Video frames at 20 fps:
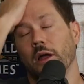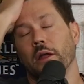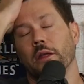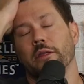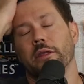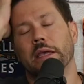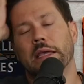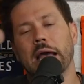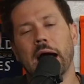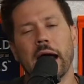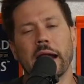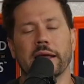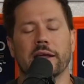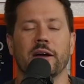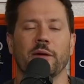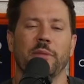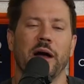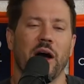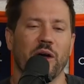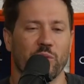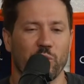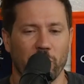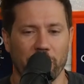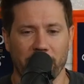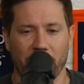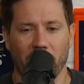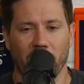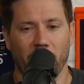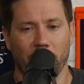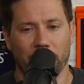You got to come out and win
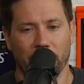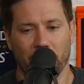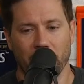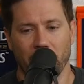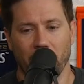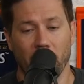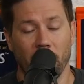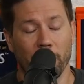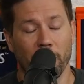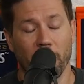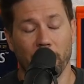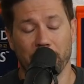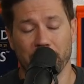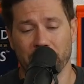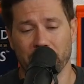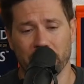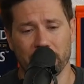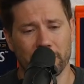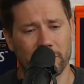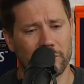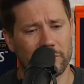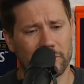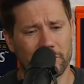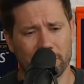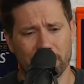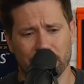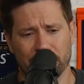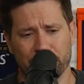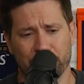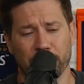the home opener,
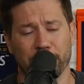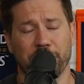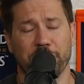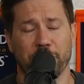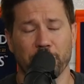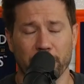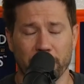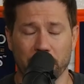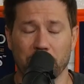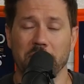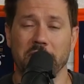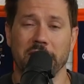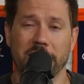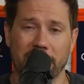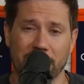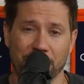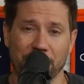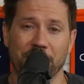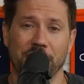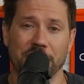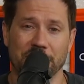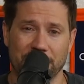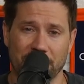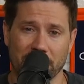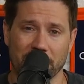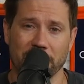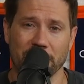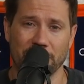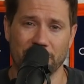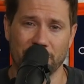preferably
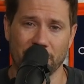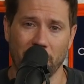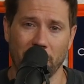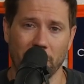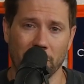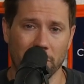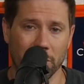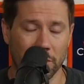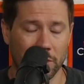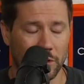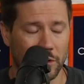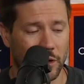convincingly so.